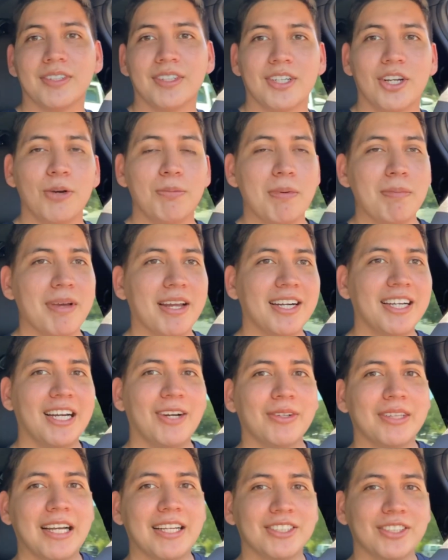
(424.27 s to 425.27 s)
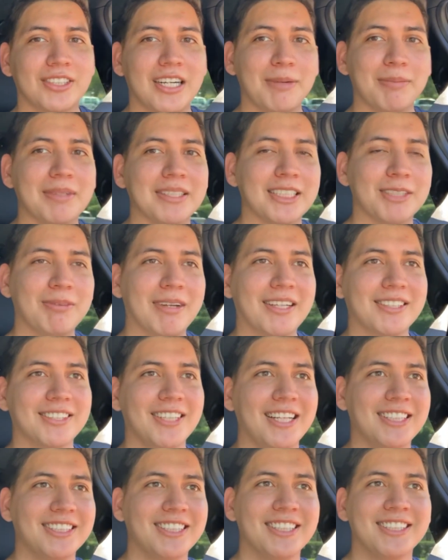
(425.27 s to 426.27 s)
Nope, I made it down without scraping somehow,
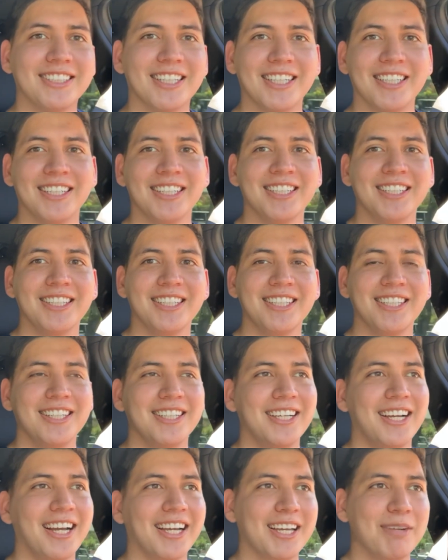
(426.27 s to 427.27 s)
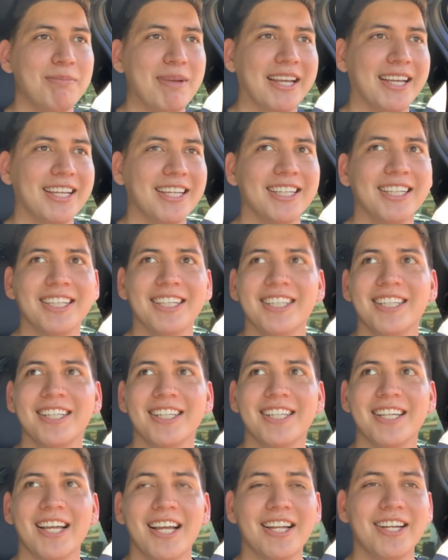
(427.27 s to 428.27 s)
so that's a good sign. I can make it
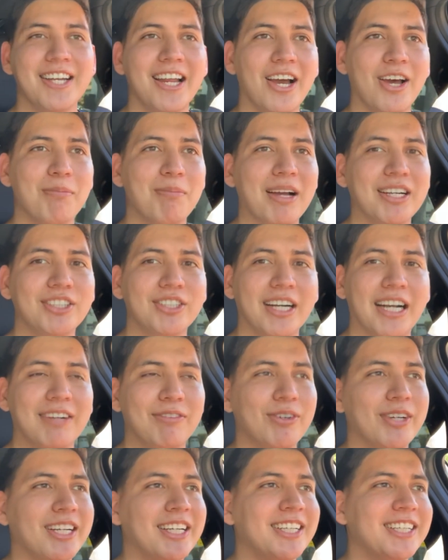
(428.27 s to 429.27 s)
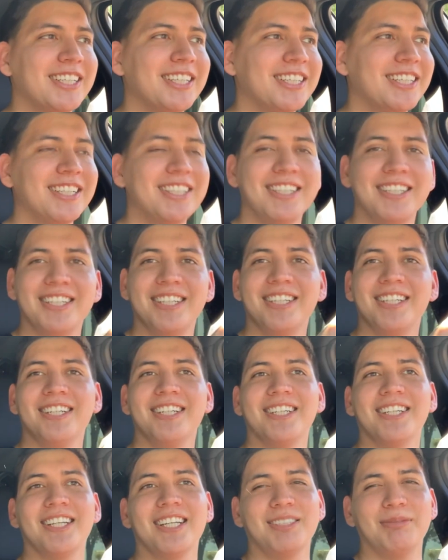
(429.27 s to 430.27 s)
down my driveway,
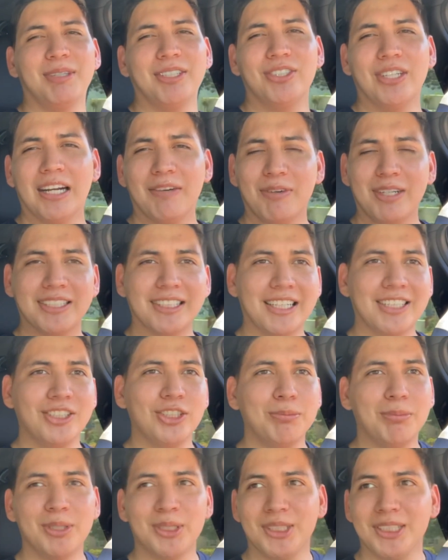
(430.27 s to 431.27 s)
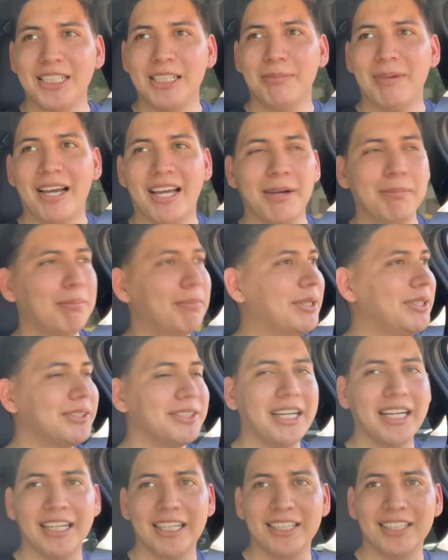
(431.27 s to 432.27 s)
because my driveway is like super steep. I had to
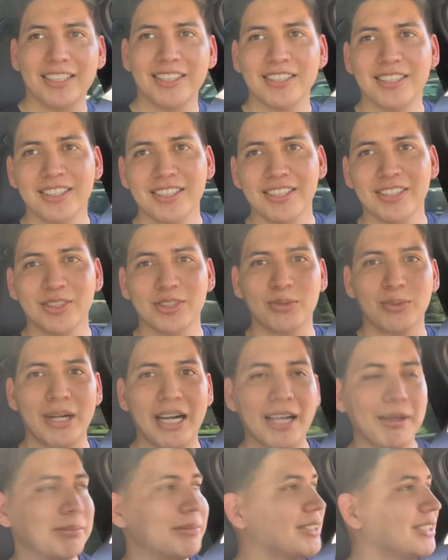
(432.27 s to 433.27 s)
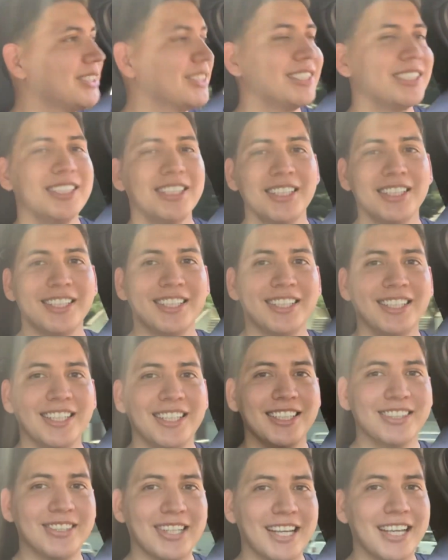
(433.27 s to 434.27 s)
build like those ramps
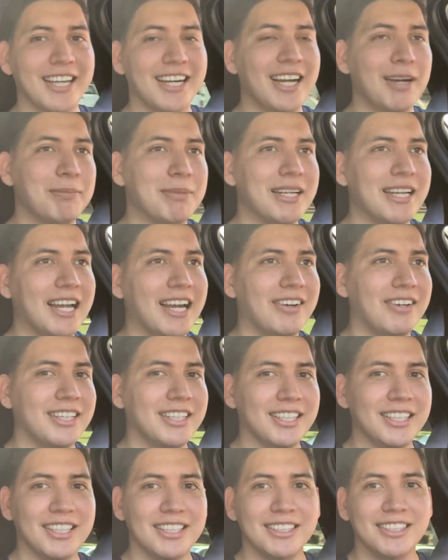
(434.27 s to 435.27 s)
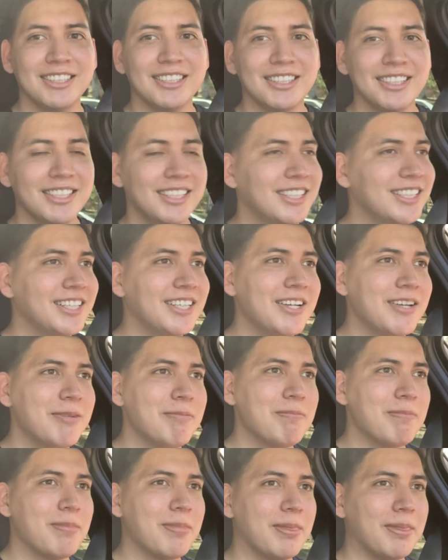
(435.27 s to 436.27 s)
so I get up and down it, because
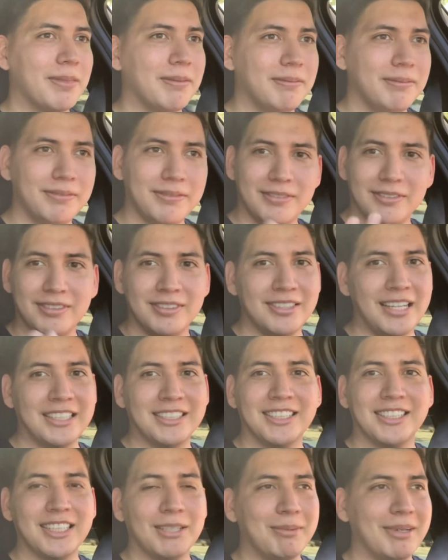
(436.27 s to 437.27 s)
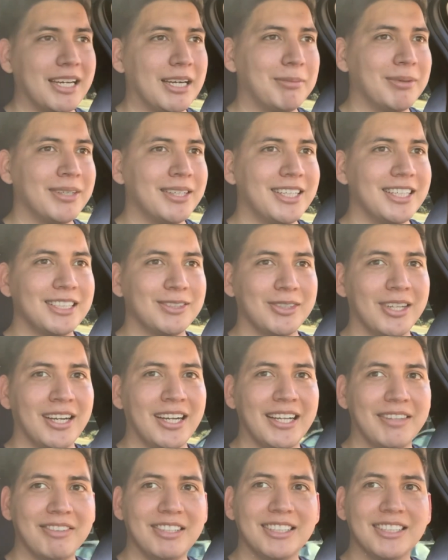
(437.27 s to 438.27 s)
that's just how my neighborhood is. We all
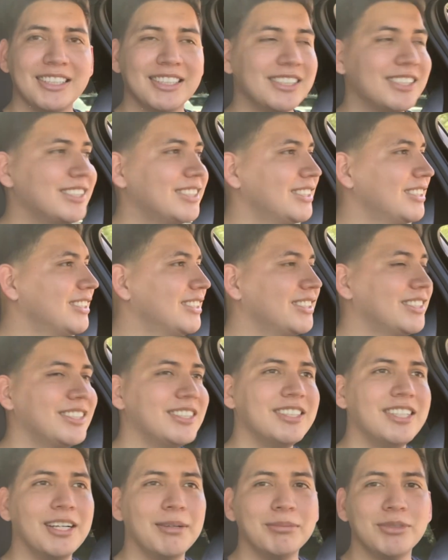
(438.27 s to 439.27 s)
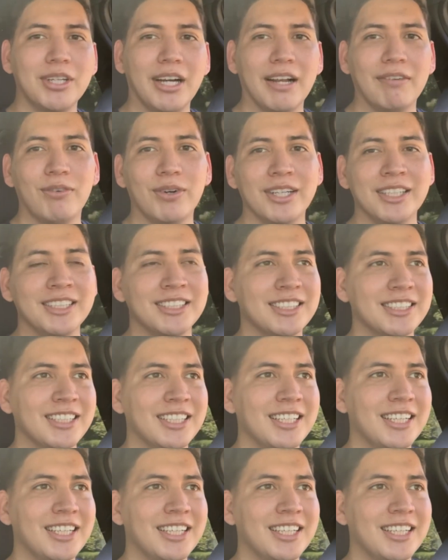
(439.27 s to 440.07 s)
have these dumb driveways.